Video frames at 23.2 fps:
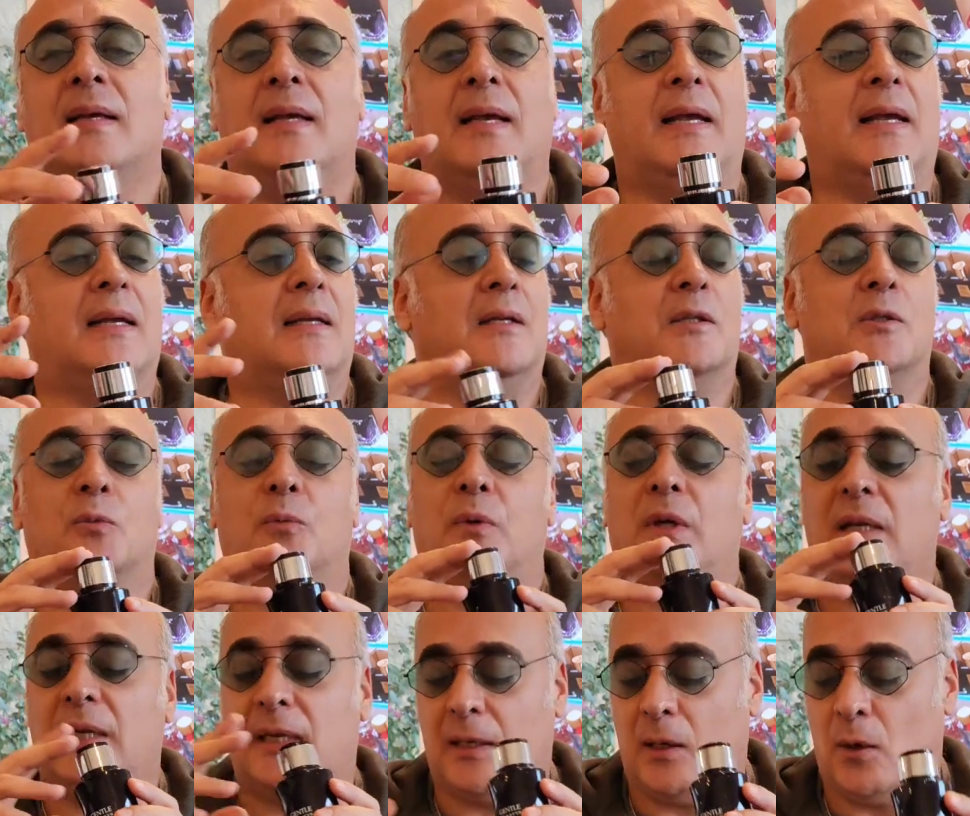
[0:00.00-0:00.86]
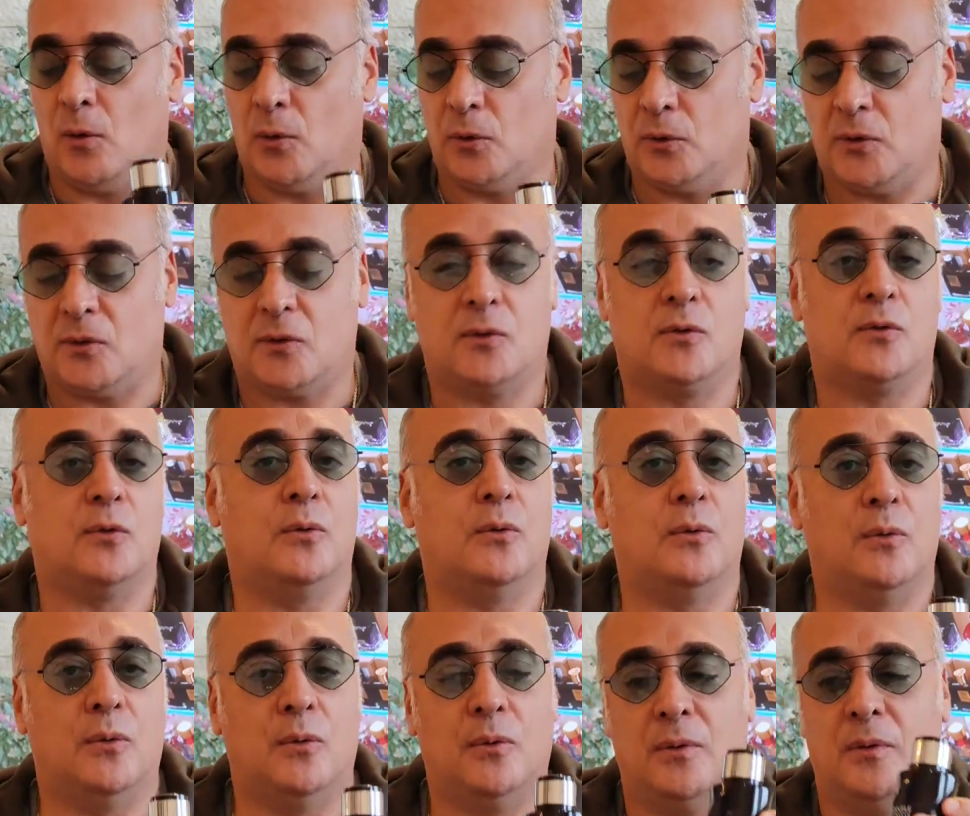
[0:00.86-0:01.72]
It is really close
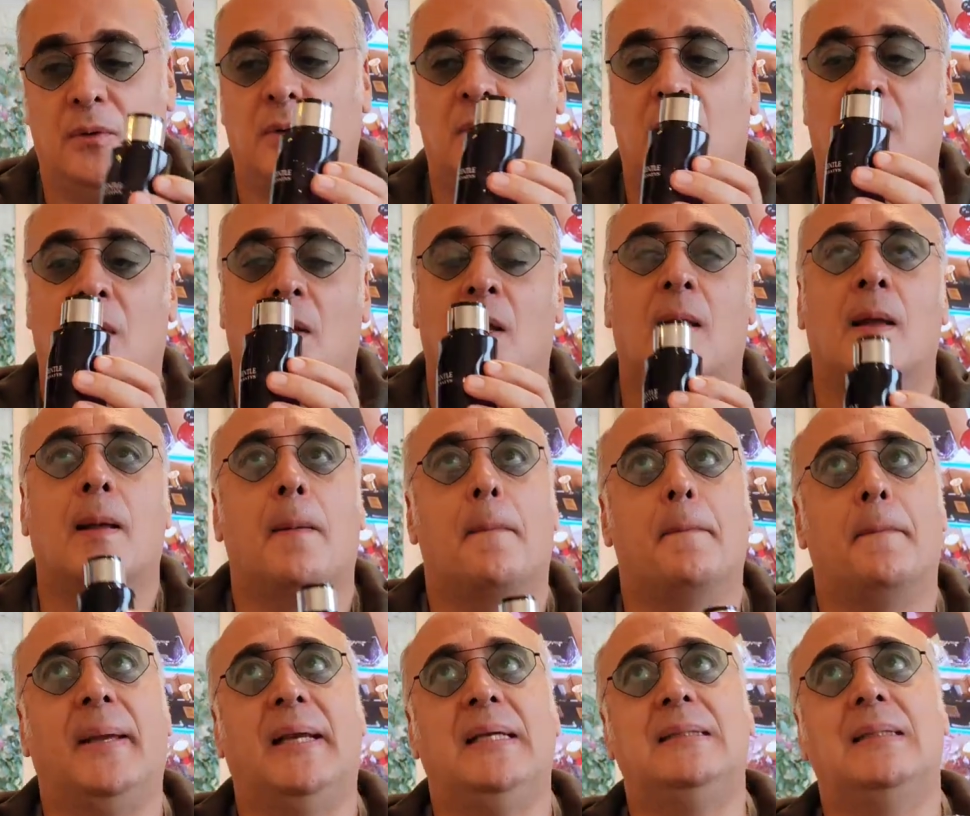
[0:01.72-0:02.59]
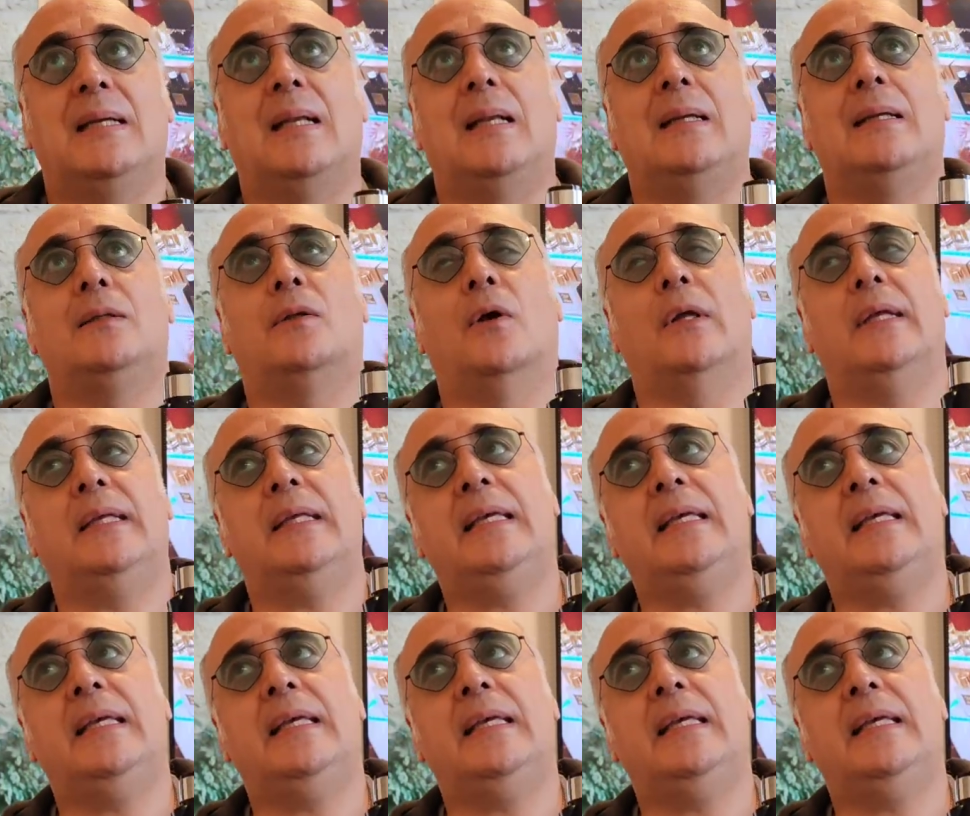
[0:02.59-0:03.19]
to basically the